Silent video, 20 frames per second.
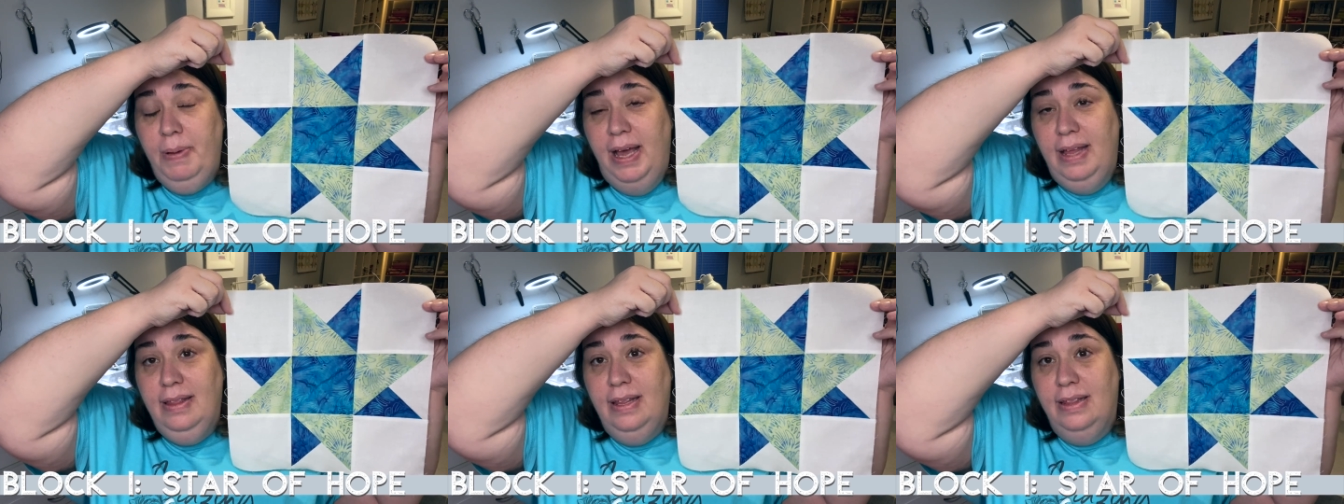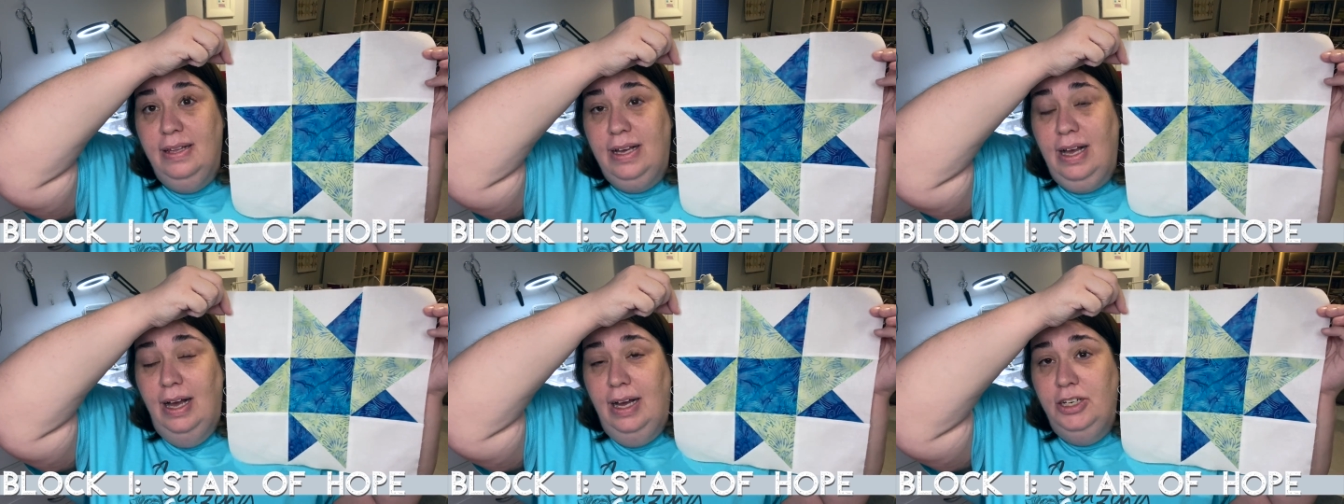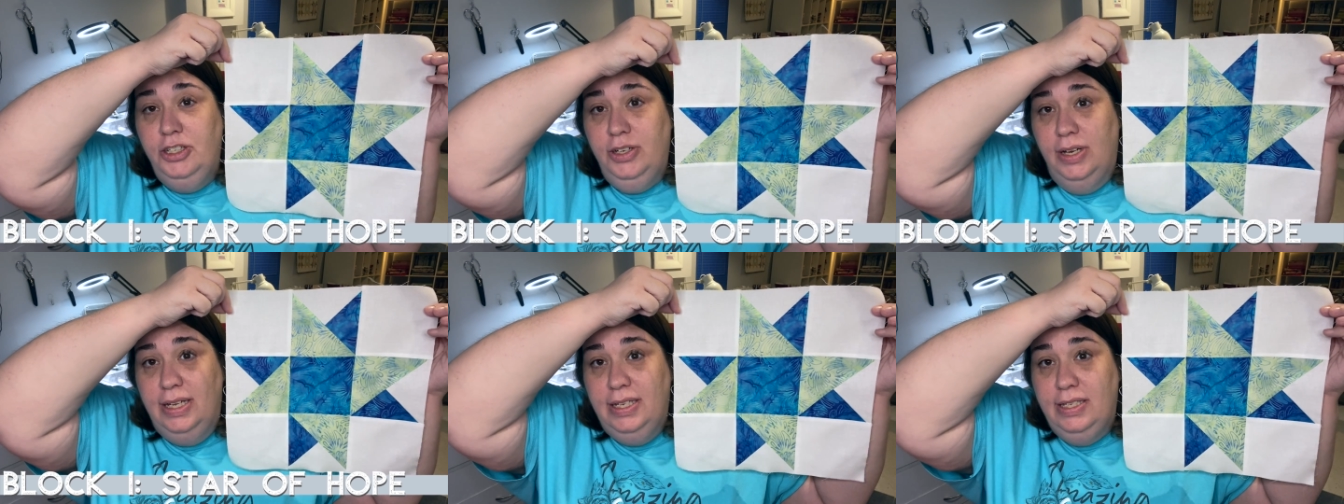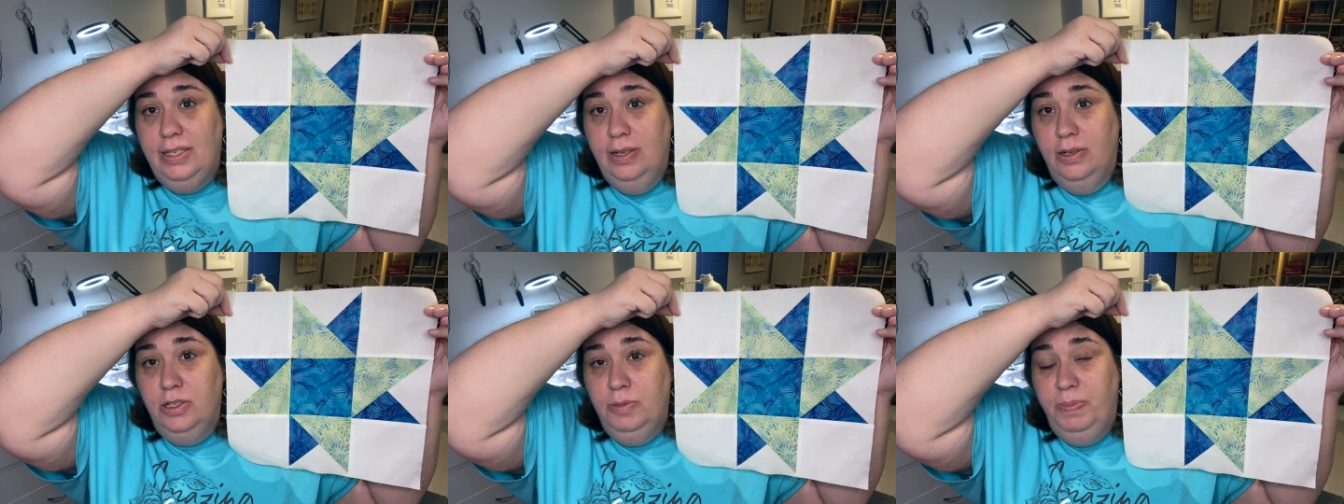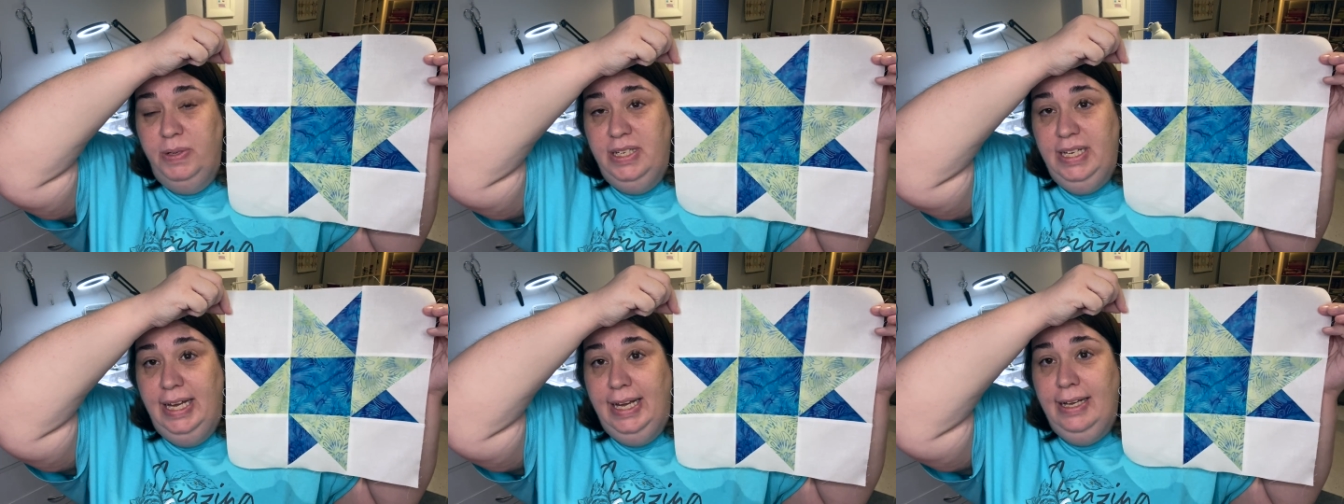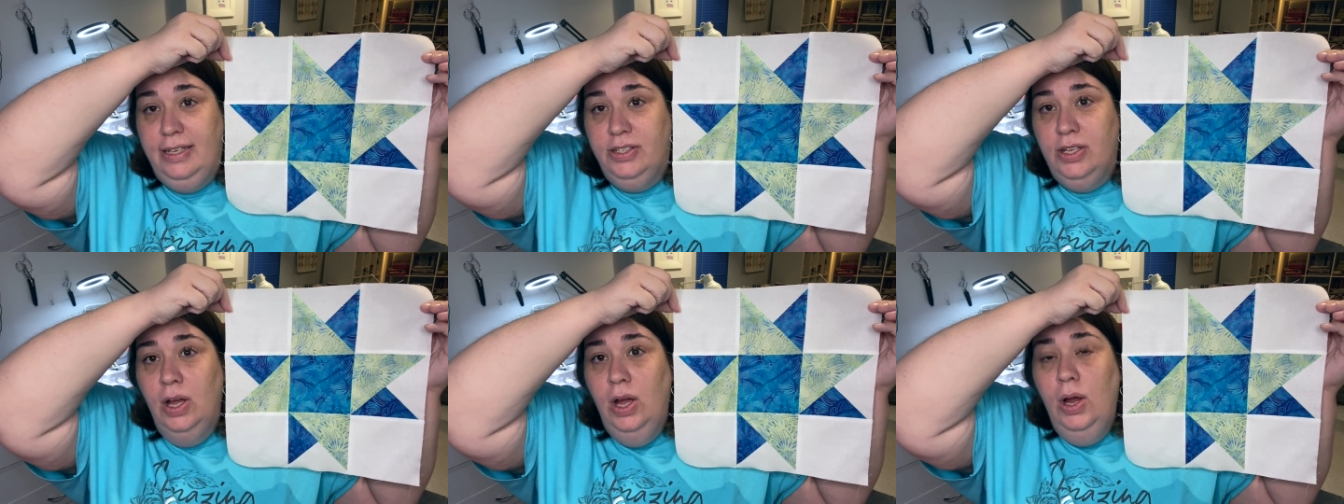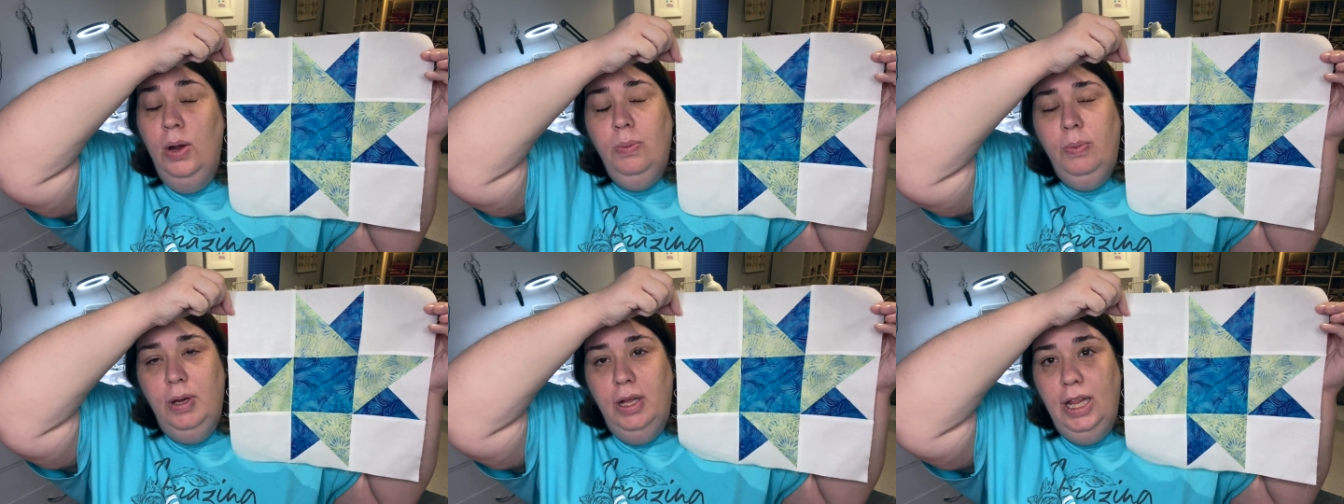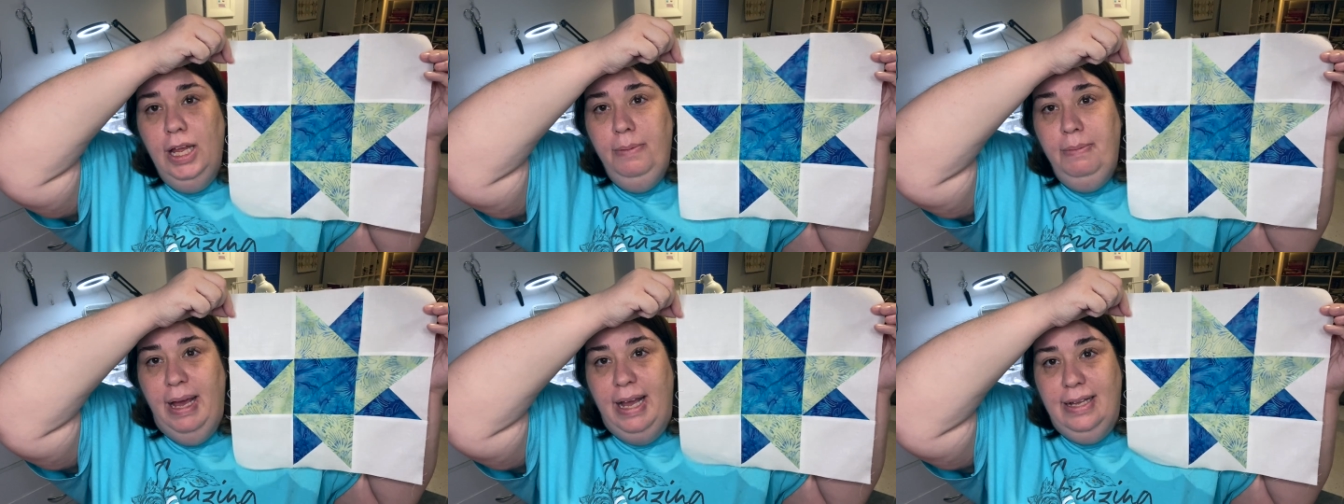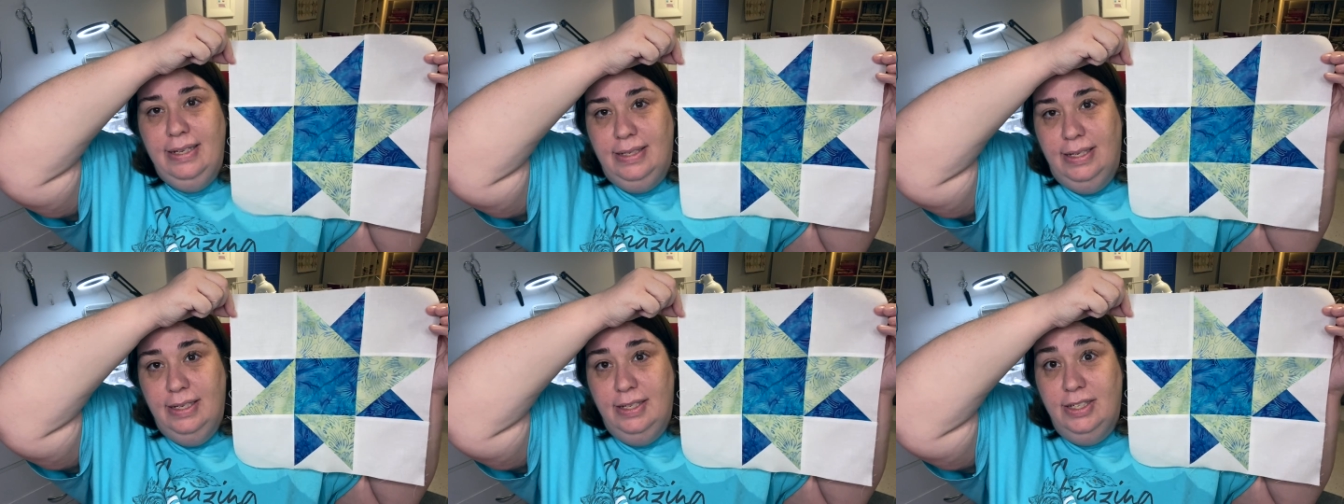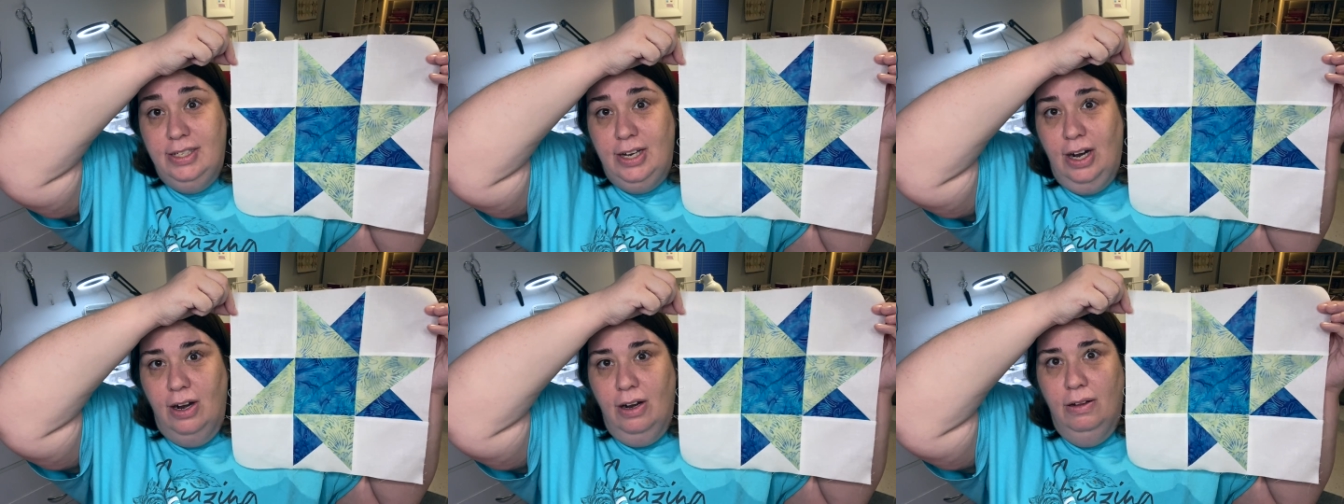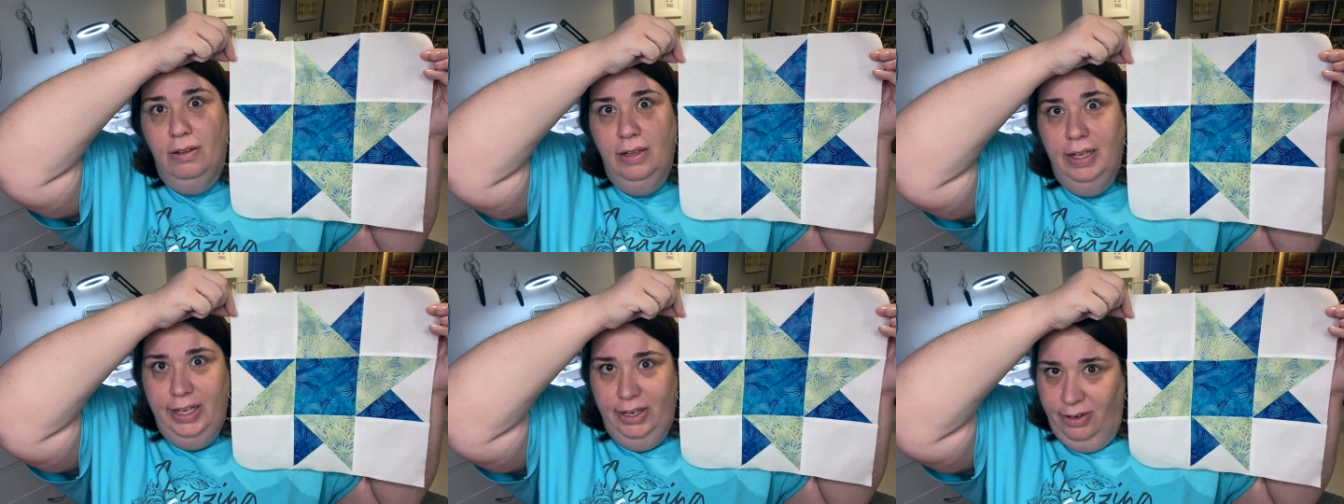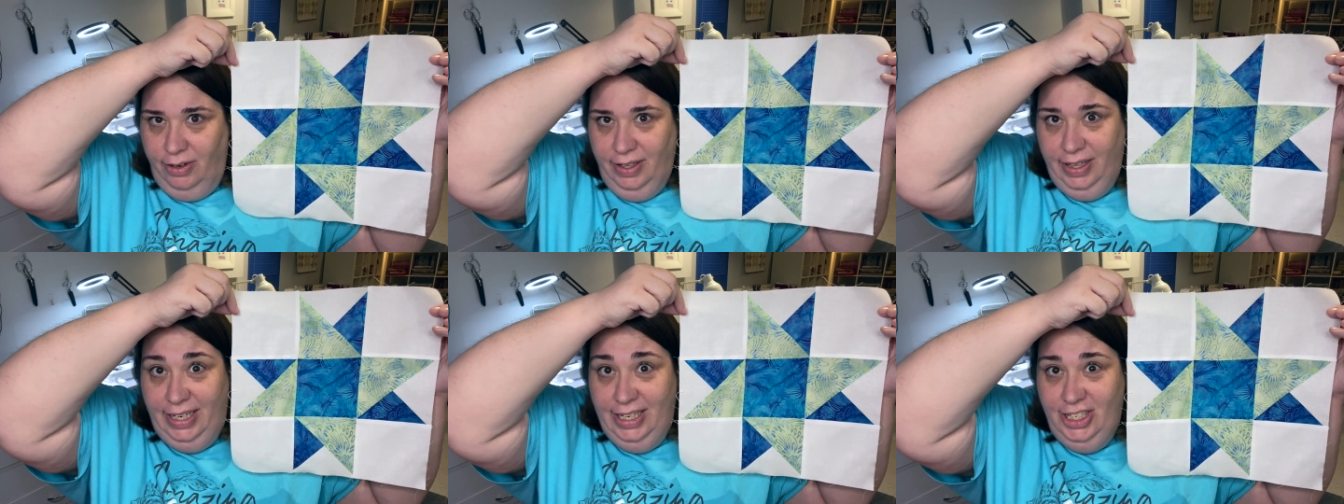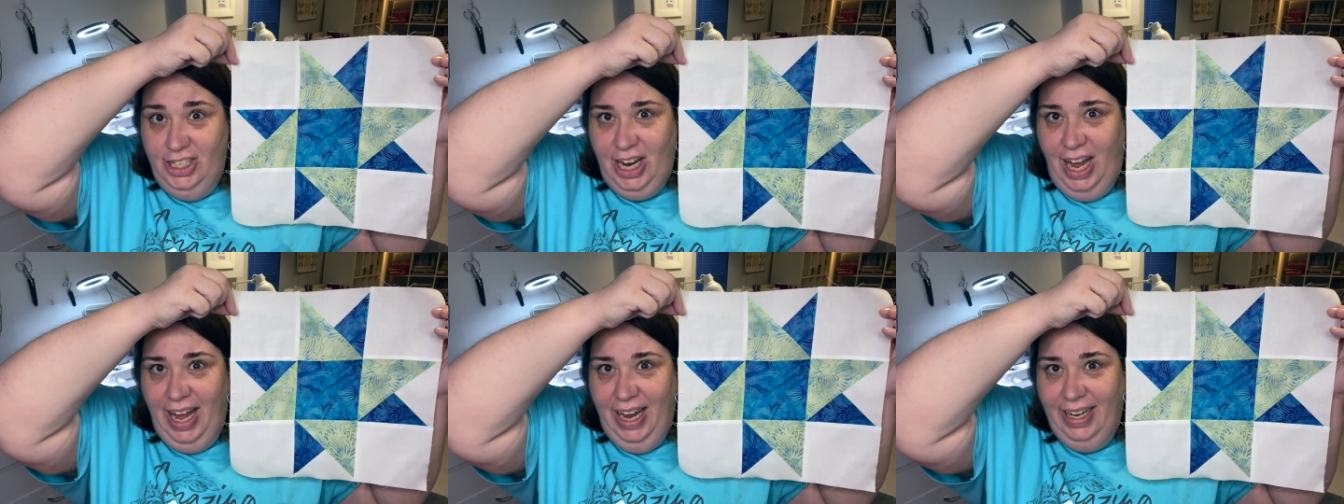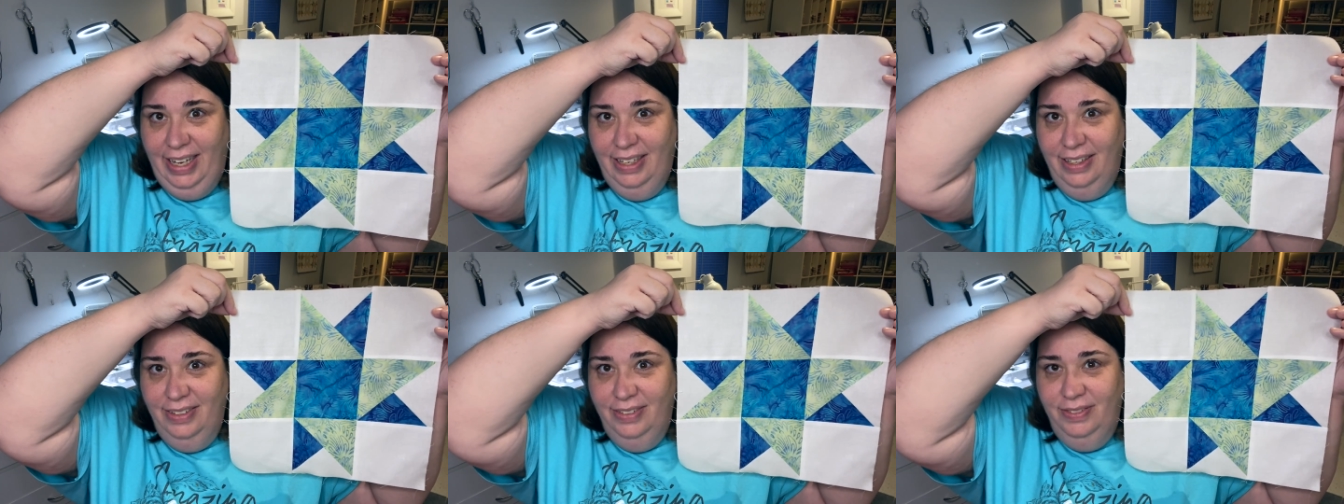and then the contrast of those batiks really makes this star literally shine.